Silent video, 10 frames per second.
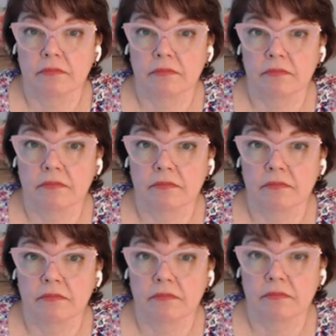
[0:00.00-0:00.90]

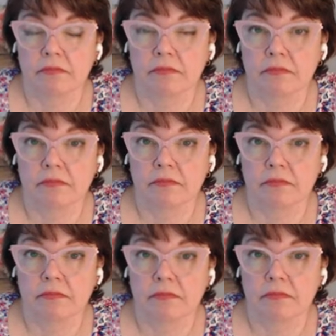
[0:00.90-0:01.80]

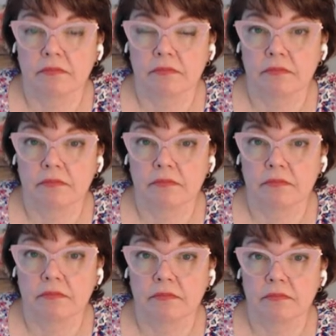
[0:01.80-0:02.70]

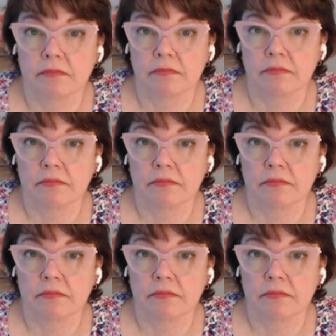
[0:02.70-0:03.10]
This person isn't speaking.